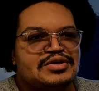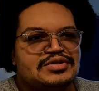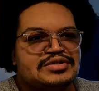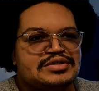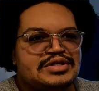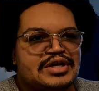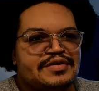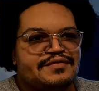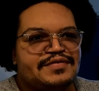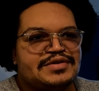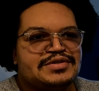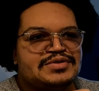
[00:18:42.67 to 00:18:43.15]
your
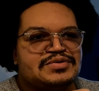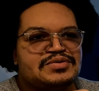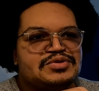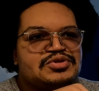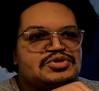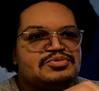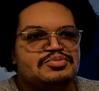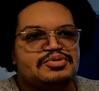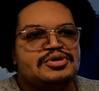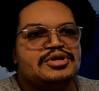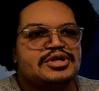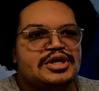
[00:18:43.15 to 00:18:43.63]
stuff as soon
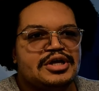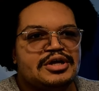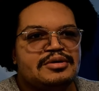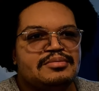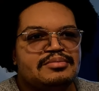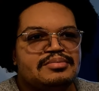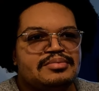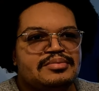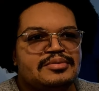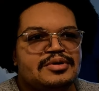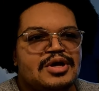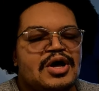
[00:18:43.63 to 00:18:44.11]
as you pull
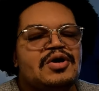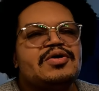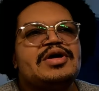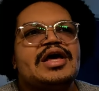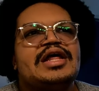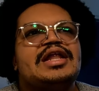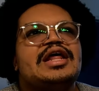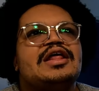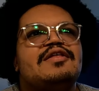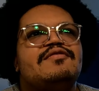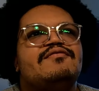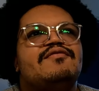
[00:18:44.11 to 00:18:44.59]
up.
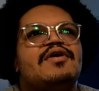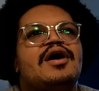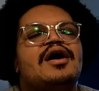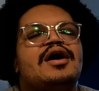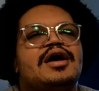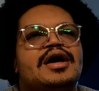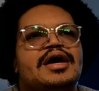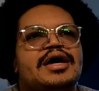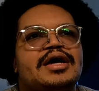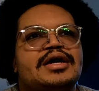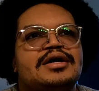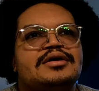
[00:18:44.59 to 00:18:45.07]
Okay, that's
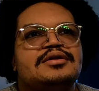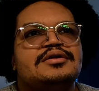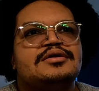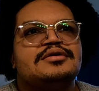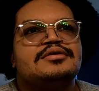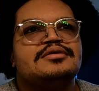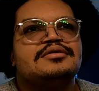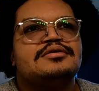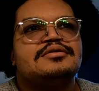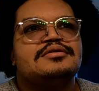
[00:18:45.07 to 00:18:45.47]
fine.